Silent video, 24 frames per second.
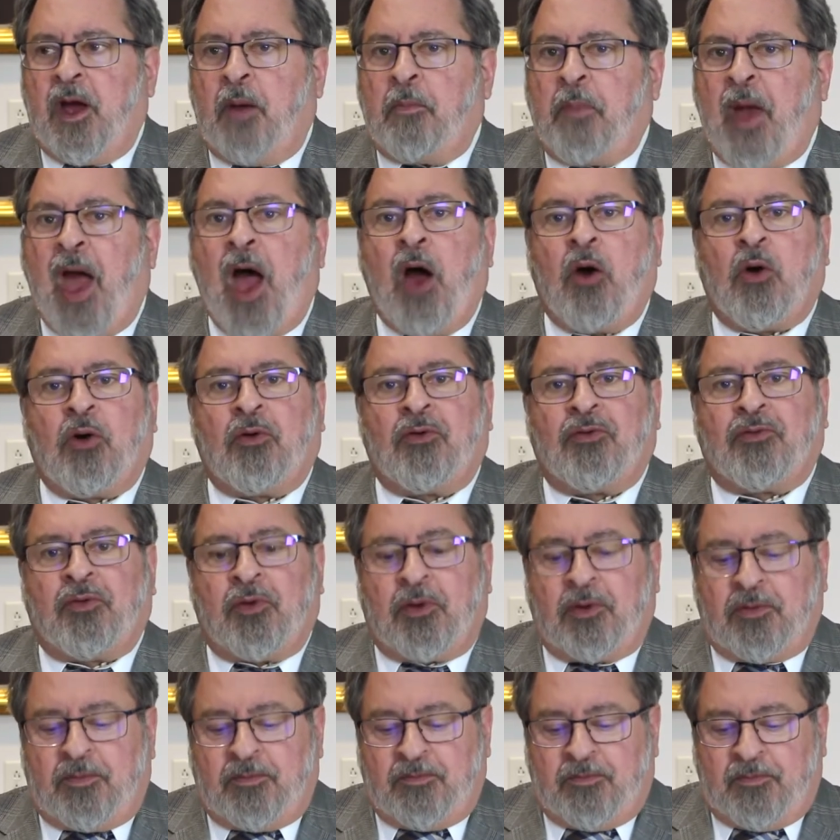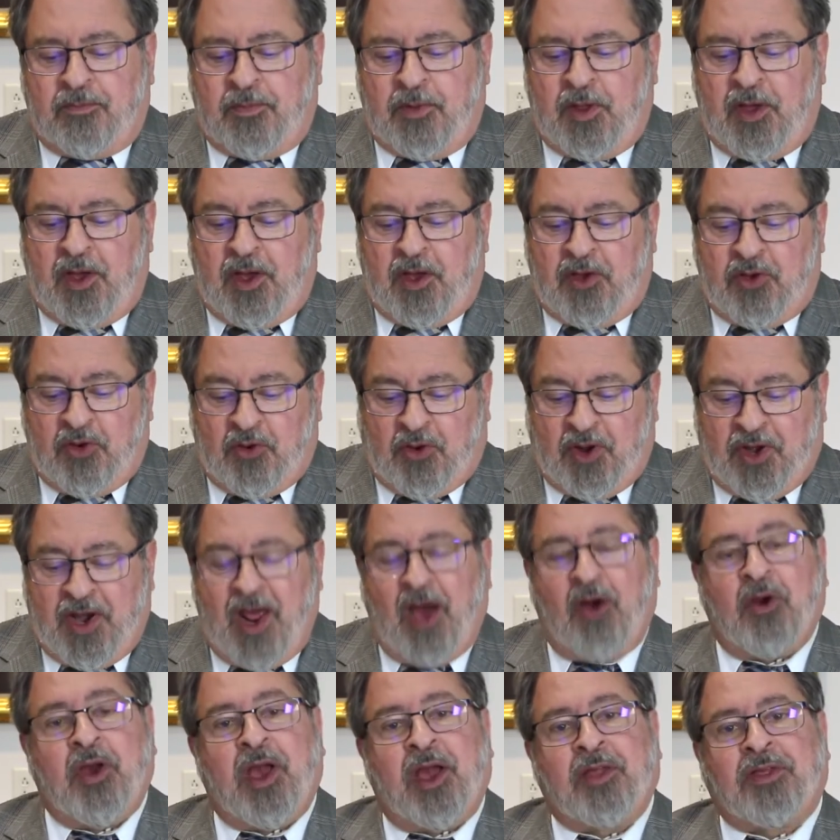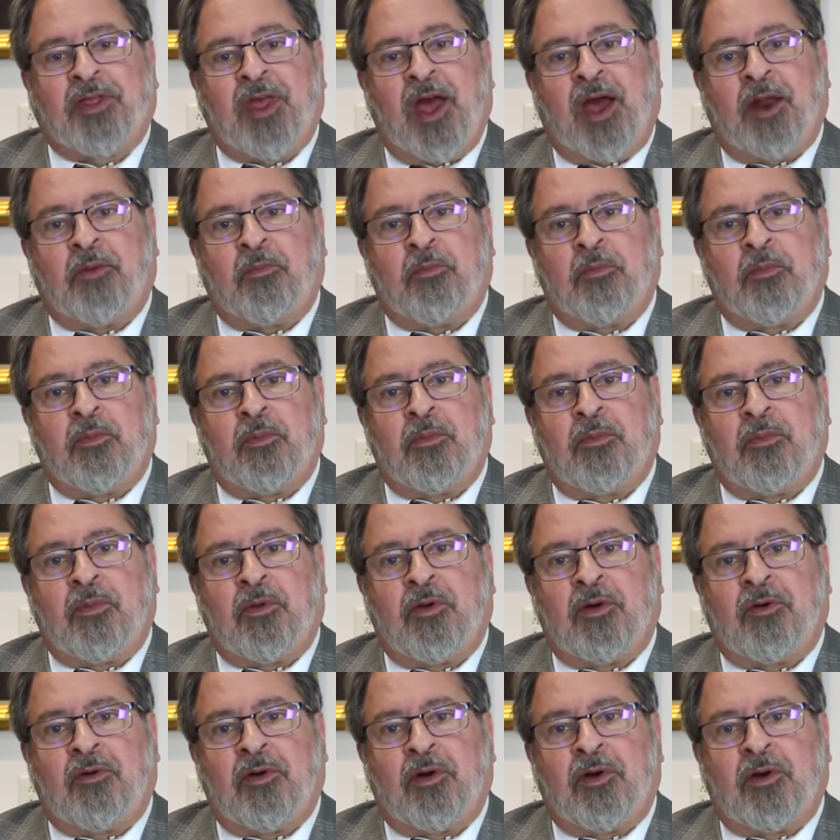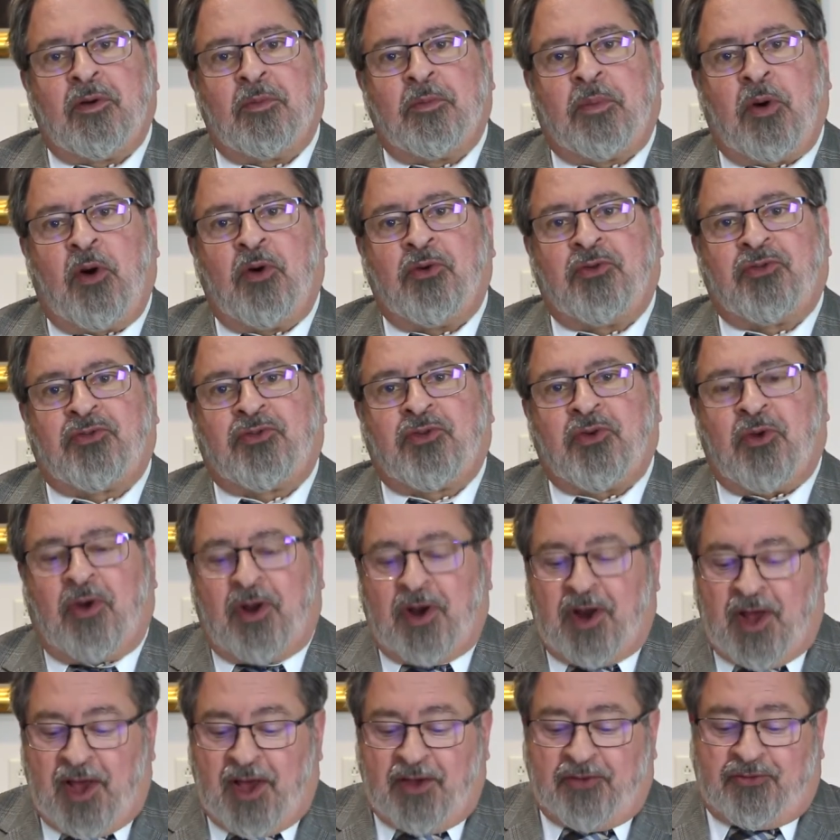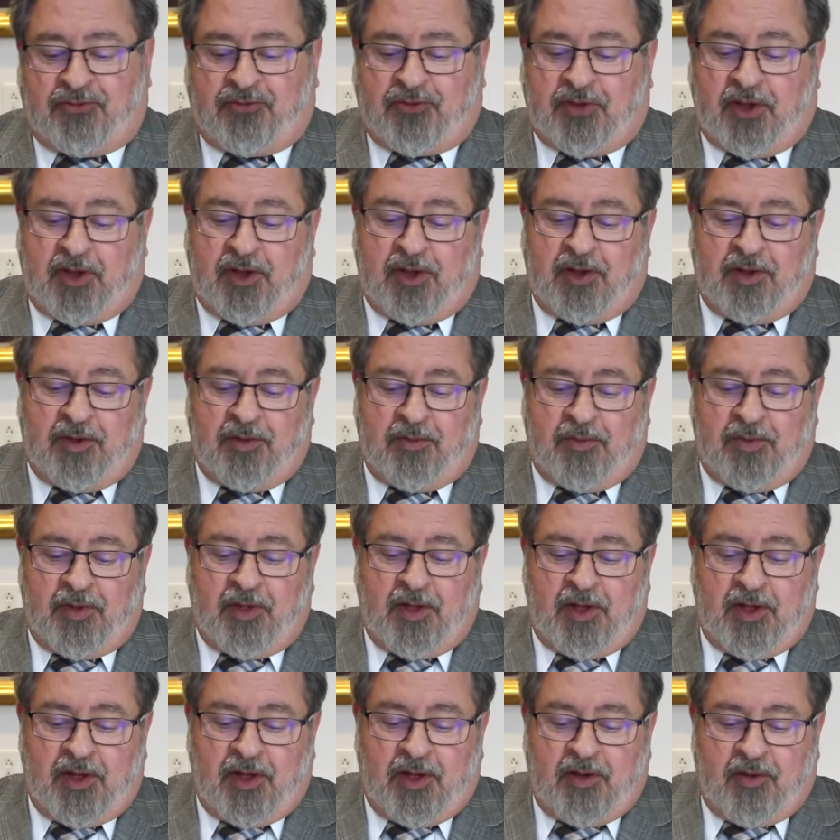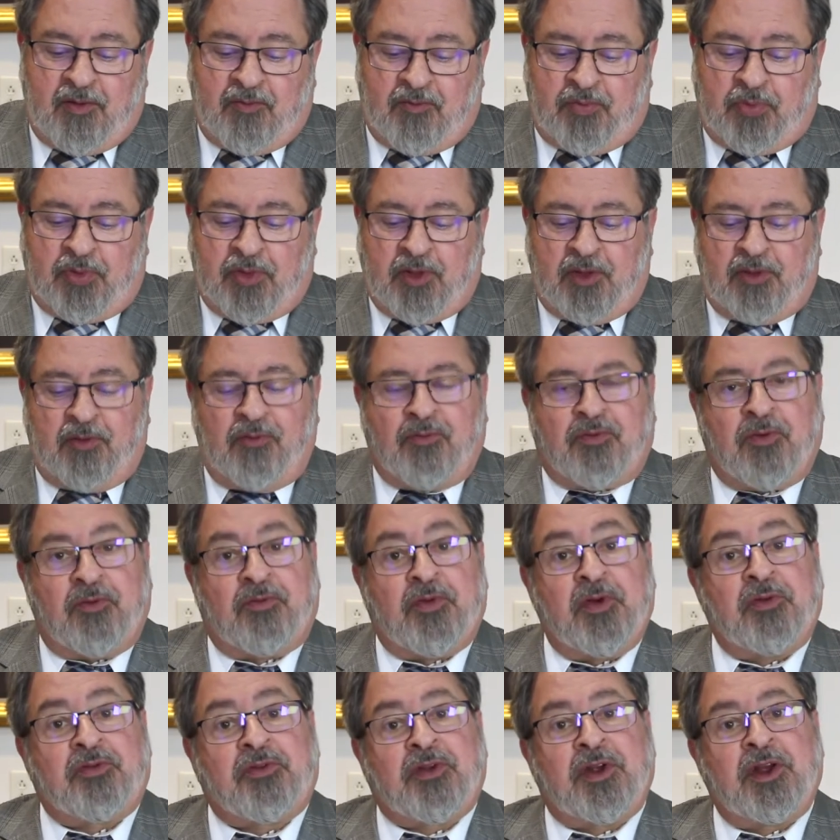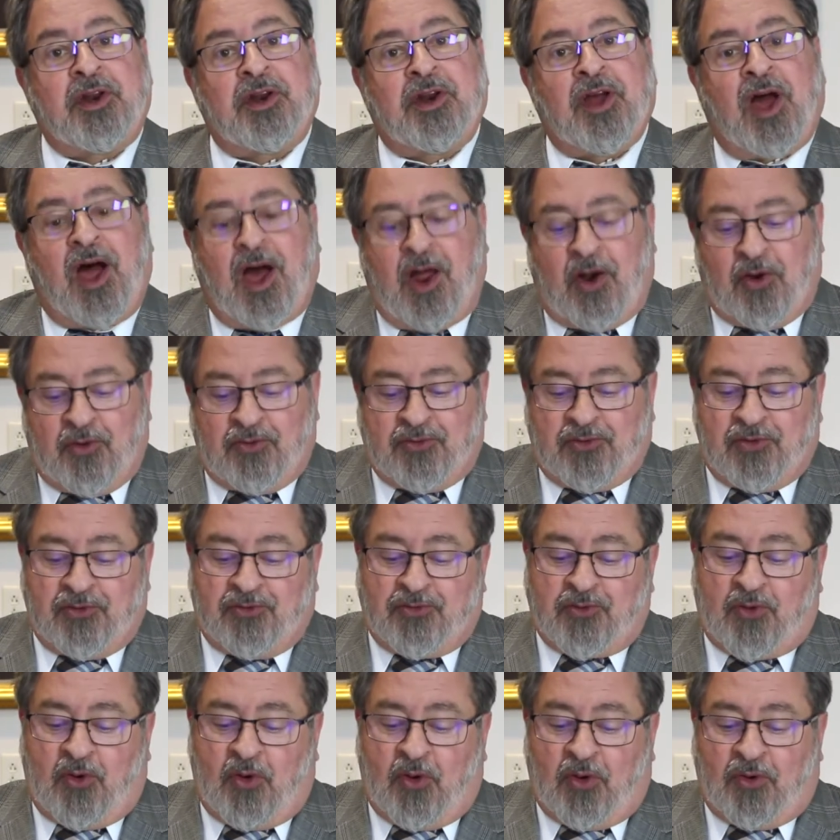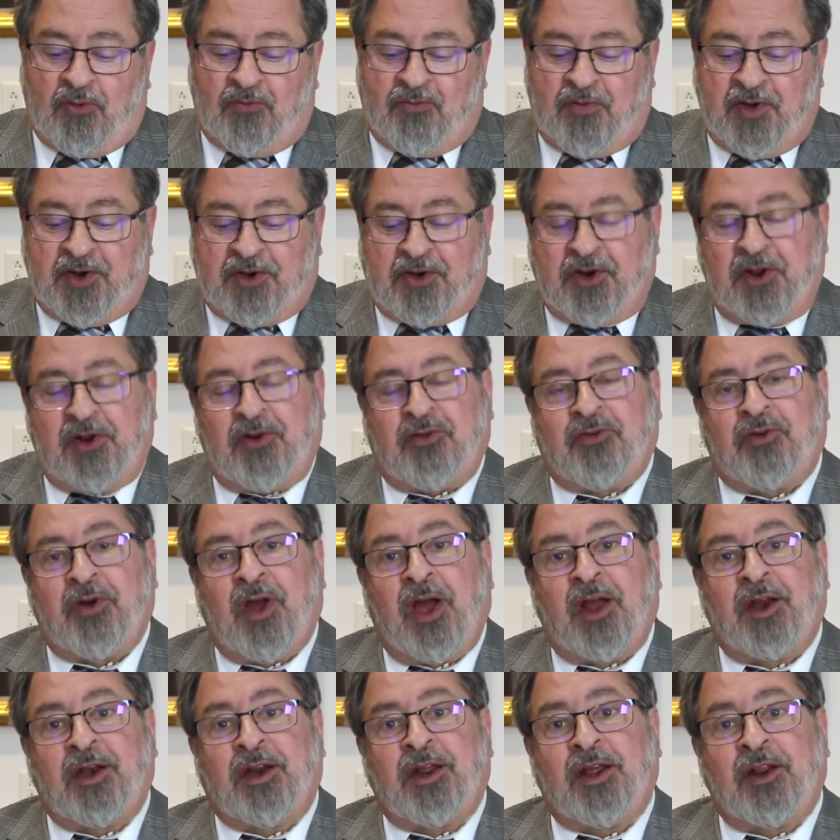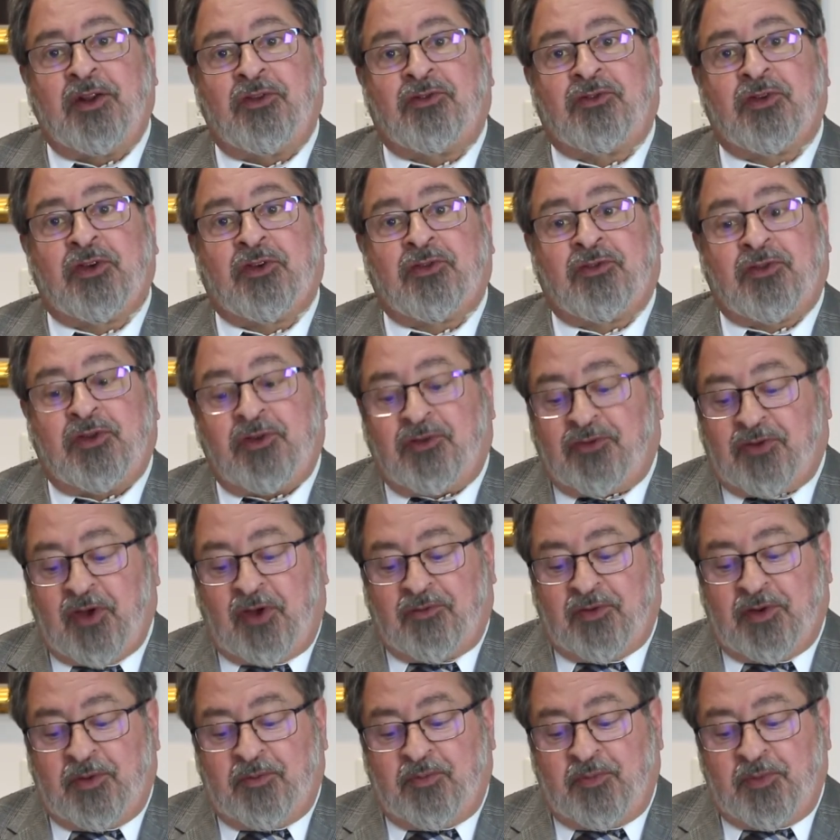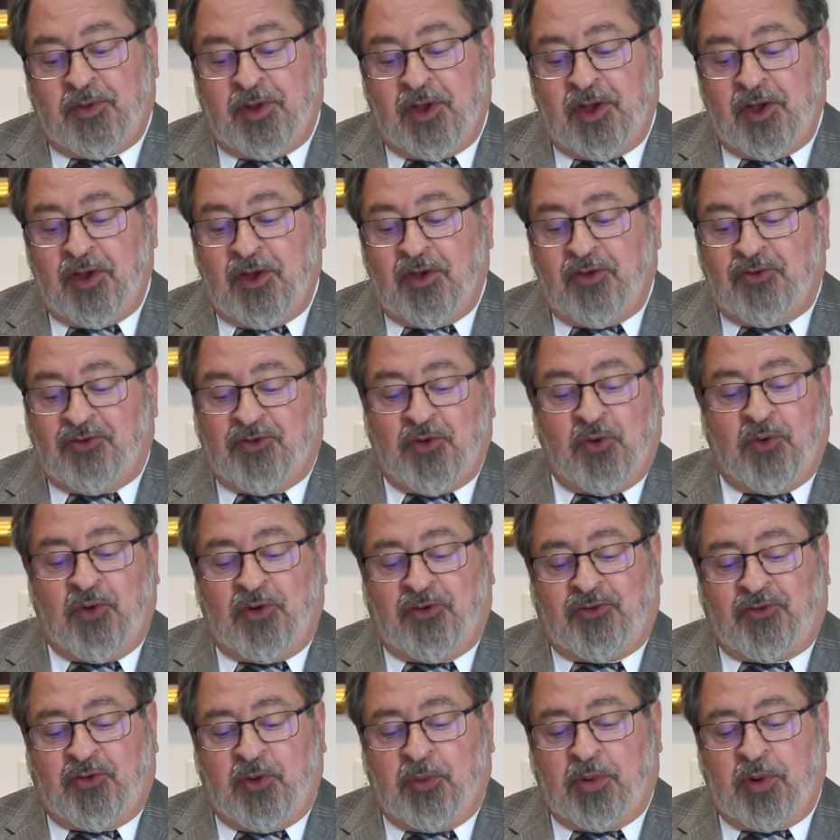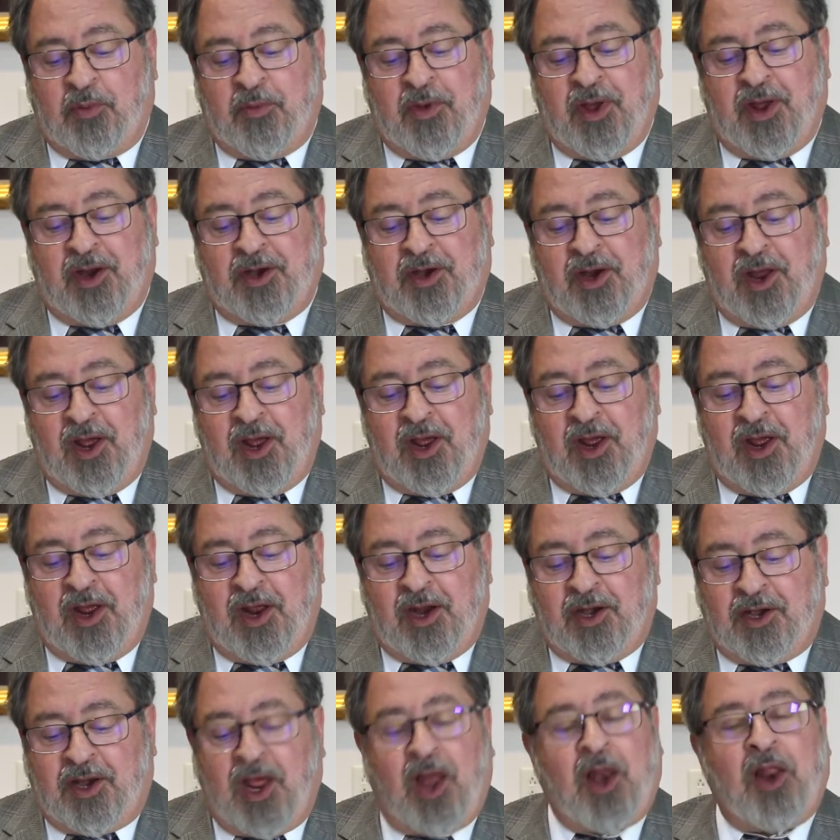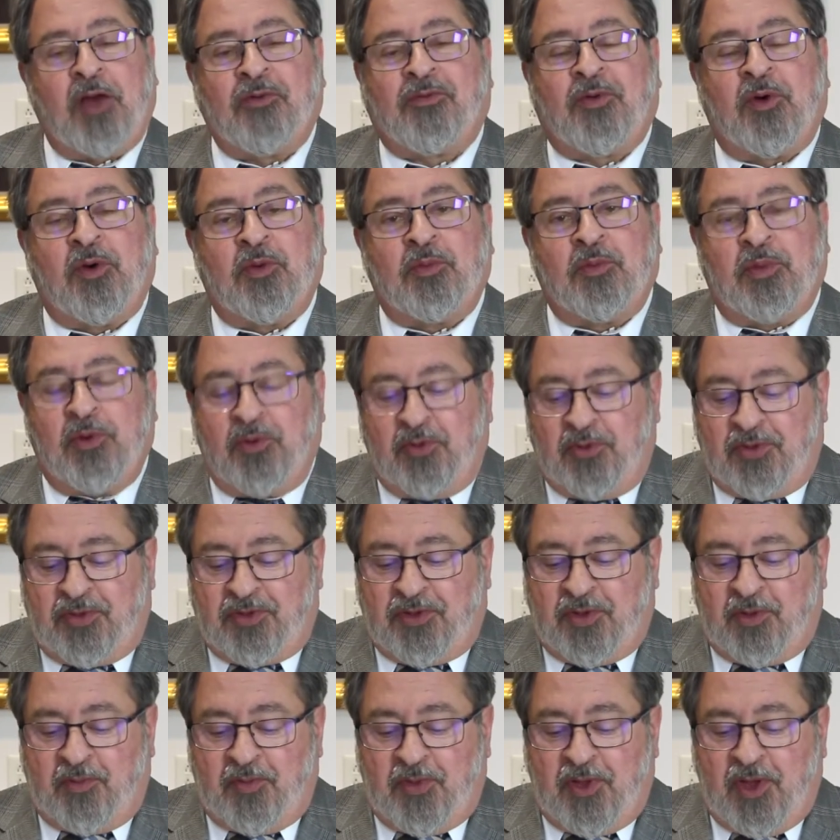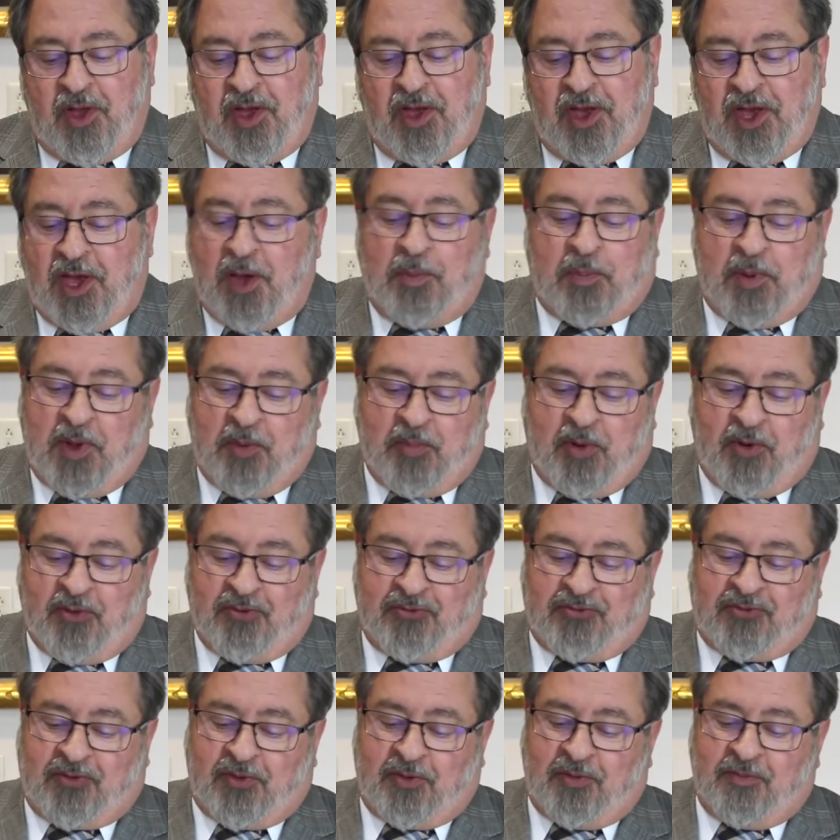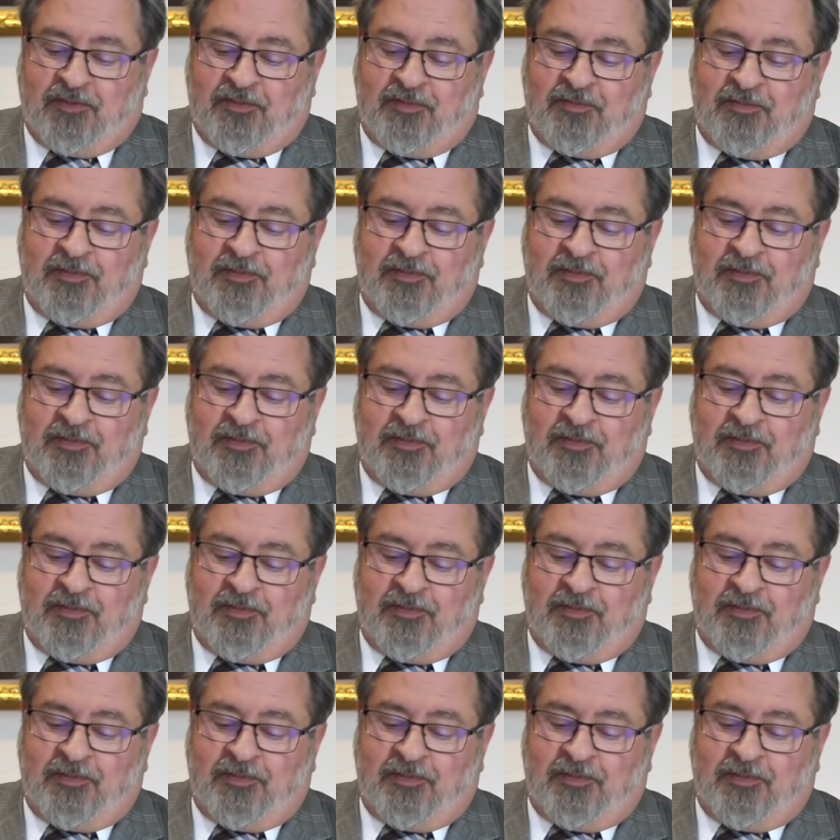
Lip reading: powerful. You can now get that poster on Etsy for $15. It's called Vintage 1967 Jewish Superman Telephone Booth, hippie poster.